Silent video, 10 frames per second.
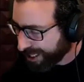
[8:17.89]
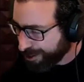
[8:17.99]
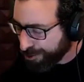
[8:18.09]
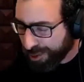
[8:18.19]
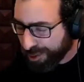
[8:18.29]
I
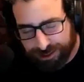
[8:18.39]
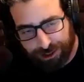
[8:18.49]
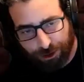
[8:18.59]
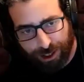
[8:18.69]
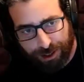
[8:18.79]
don't think
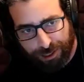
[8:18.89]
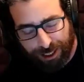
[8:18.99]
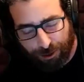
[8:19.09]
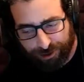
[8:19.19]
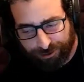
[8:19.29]
so. I
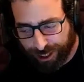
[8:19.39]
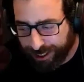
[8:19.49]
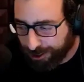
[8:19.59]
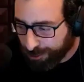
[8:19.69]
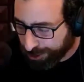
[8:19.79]
think whenever I
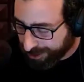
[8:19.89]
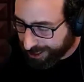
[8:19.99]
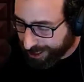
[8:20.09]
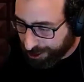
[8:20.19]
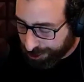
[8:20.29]
hear Monte
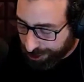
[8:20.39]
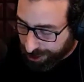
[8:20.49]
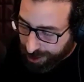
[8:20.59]
Carlo,